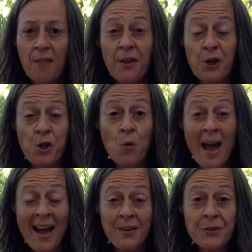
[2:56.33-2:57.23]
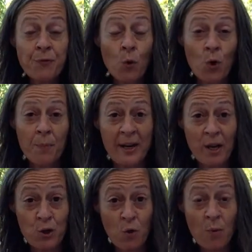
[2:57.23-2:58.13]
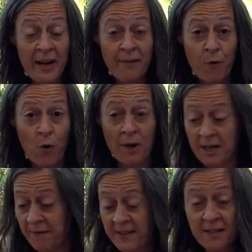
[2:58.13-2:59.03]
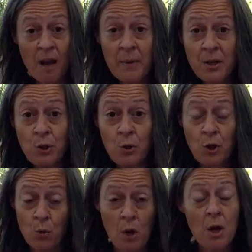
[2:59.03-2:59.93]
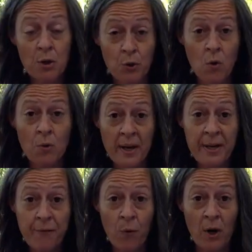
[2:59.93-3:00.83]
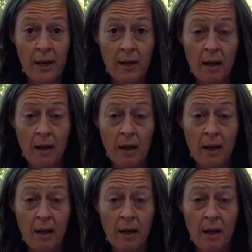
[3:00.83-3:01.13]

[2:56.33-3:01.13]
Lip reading: that you asked for because you're ready for it. If it's coming to you, you're ready for it.